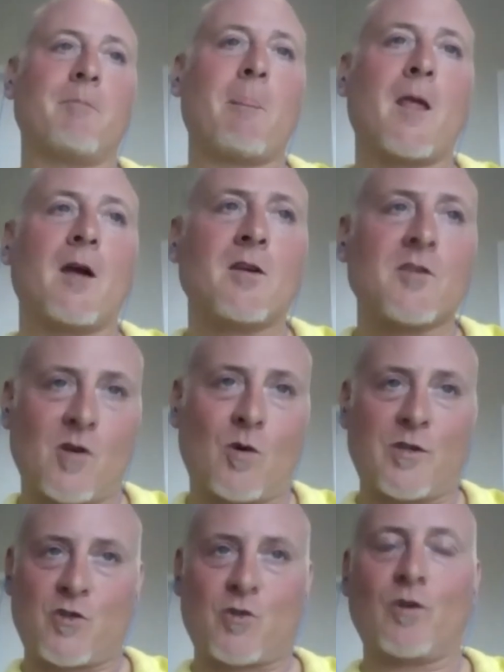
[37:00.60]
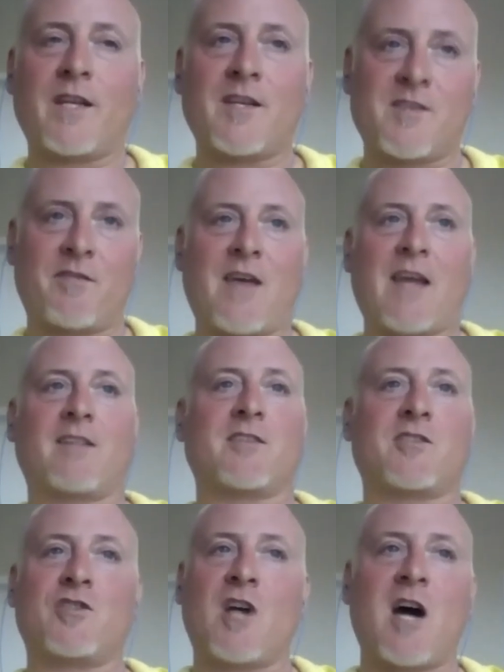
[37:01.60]
So it truly is a thankless
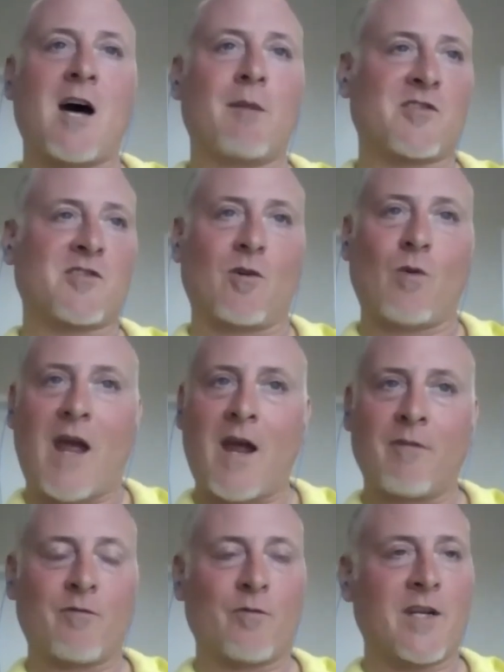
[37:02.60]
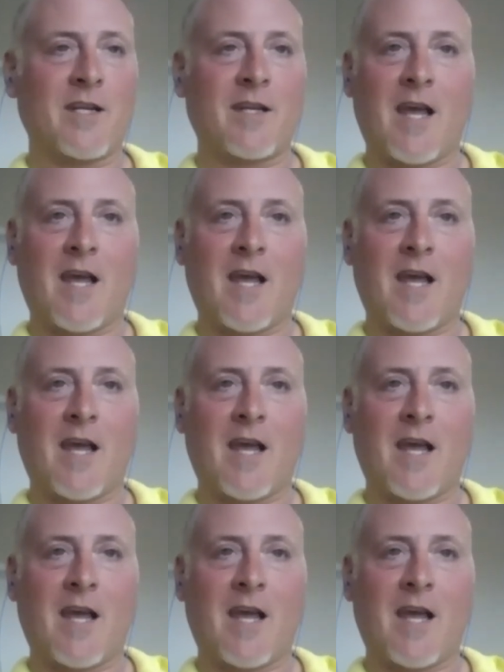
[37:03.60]
job. So every